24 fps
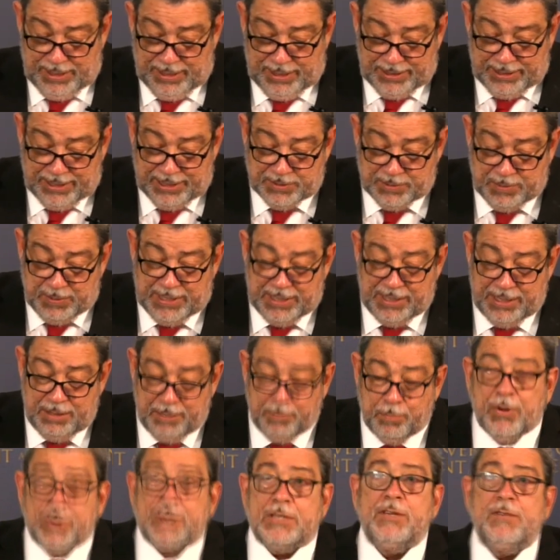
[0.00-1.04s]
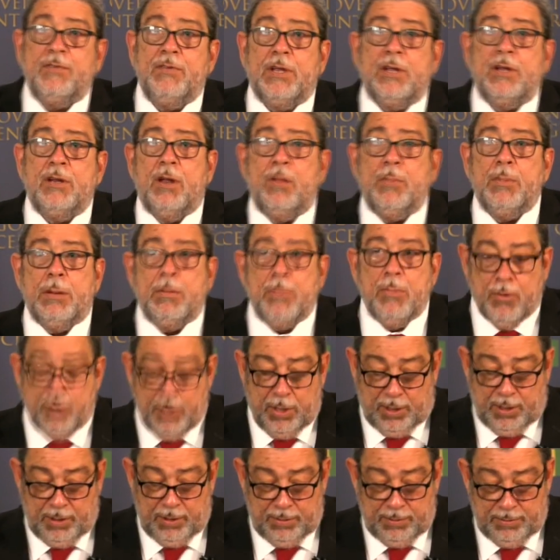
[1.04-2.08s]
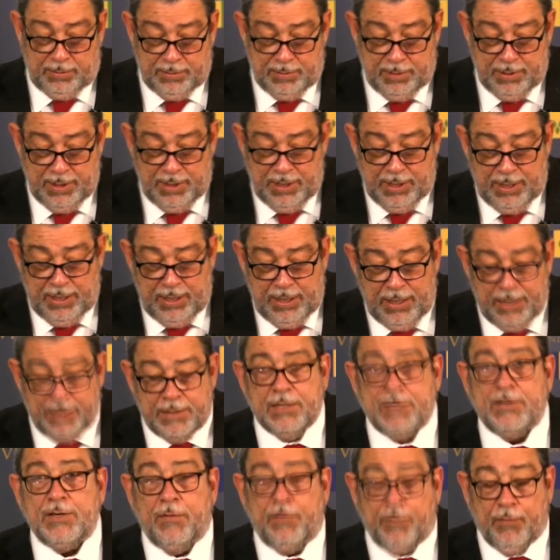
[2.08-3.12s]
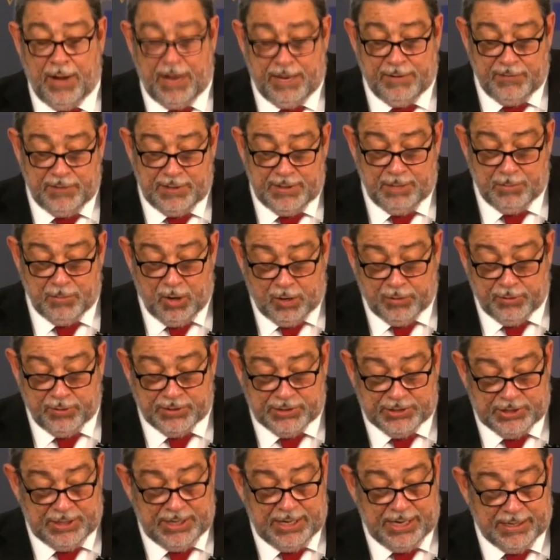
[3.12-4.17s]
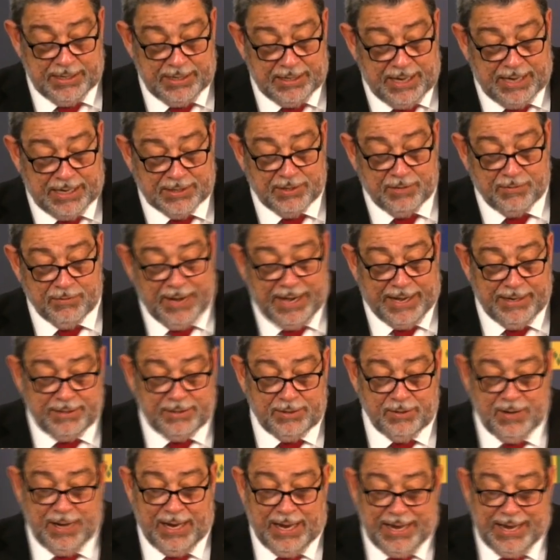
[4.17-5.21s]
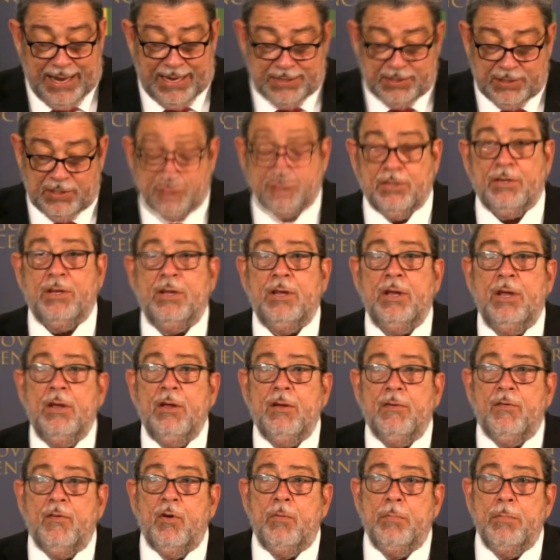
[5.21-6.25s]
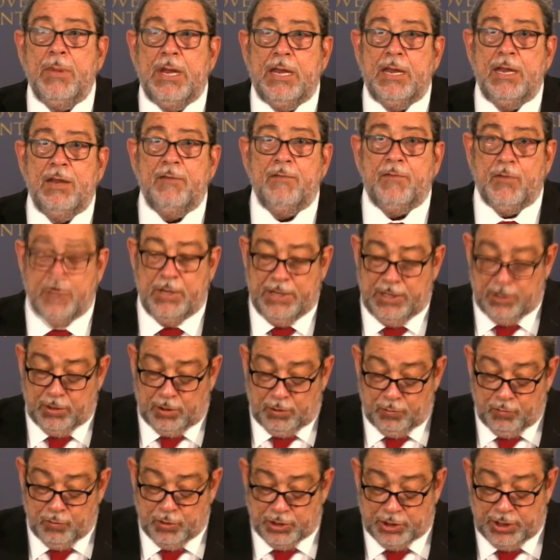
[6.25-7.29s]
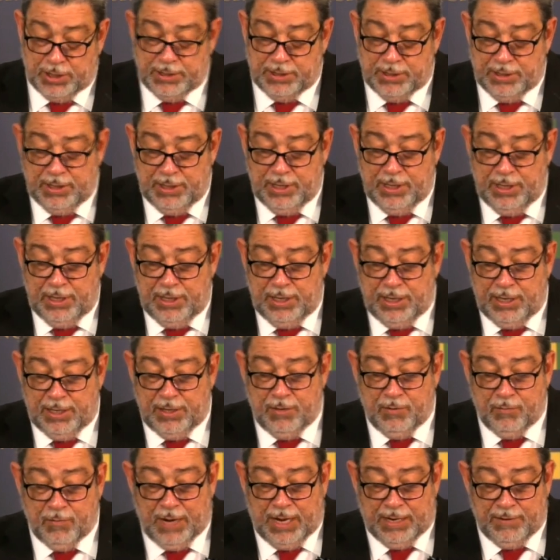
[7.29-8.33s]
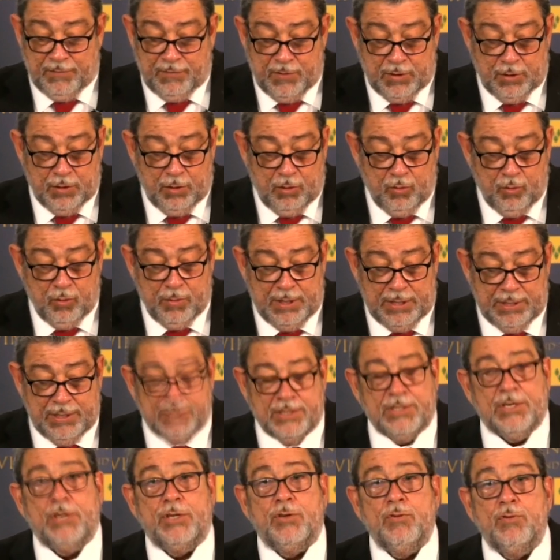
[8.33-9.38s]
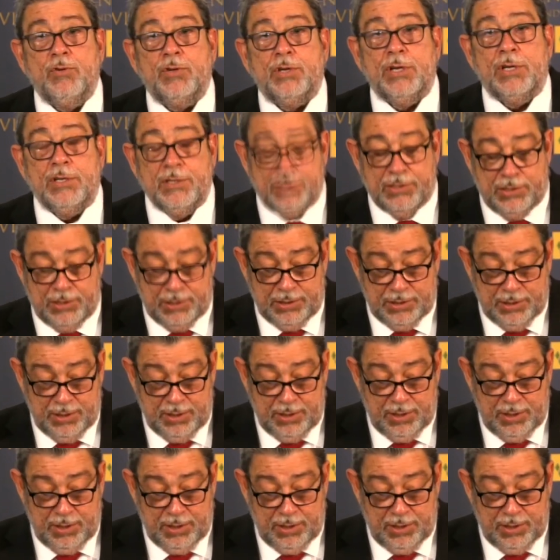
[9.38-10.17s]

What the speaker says: It has been an impressive economic miracle. It is a thriving democracy, and it has a right to ask for meaningful inclusion in the relevant global institutions.